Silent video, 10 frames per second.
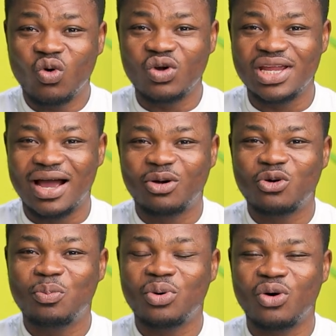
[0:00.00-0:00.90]

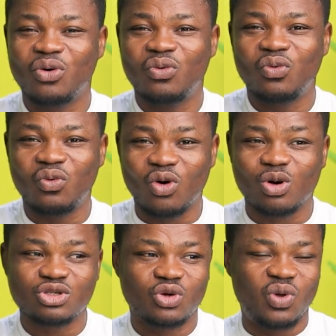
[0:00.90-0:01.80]
Onyankopon
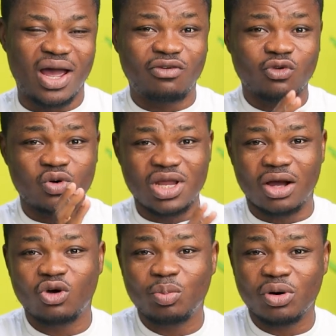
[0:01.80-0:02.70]
woho. So we have
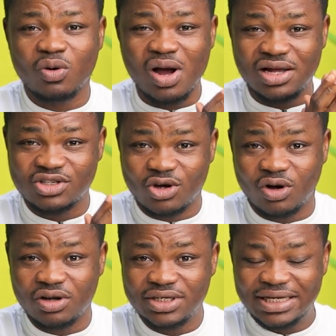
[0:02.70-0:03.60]
Onyankopon as
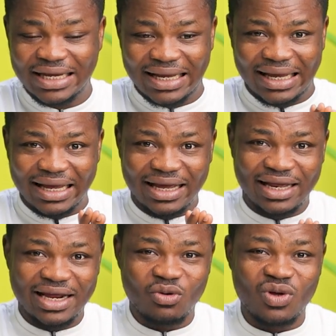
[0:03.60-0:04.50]
God,
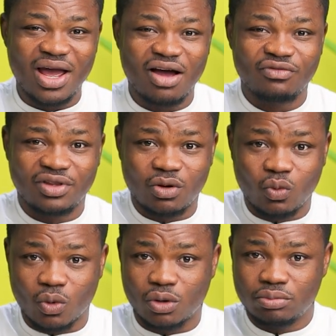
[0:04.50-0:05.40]
and then we have the
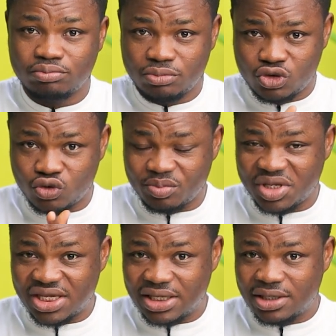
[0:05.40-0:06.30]
wo to
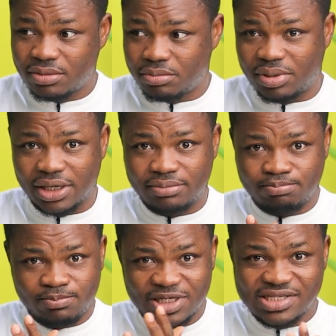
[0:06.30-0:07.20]
be,
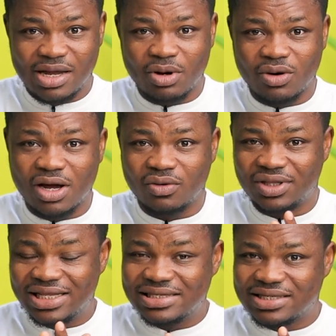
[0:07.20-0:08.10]
but this time
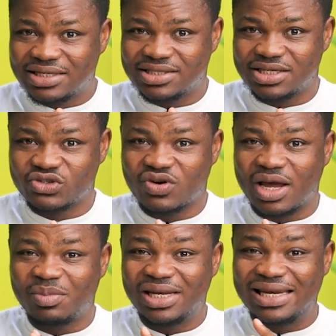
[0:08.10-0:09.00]
around, this is
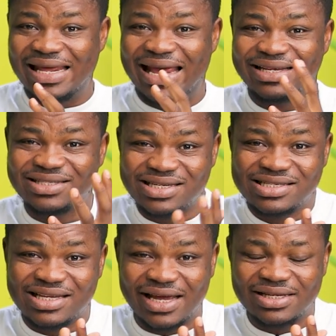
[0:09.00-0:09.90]
describing the
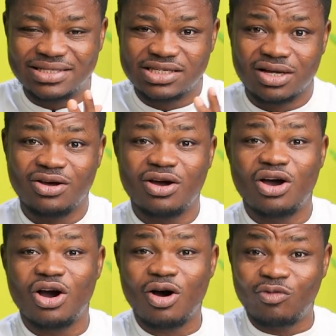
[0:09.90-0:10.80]
existence
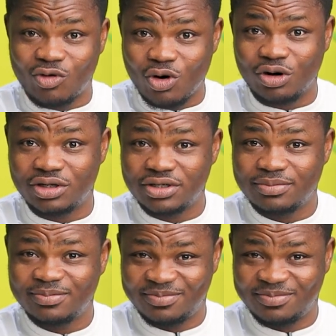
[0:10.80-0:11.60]
of God.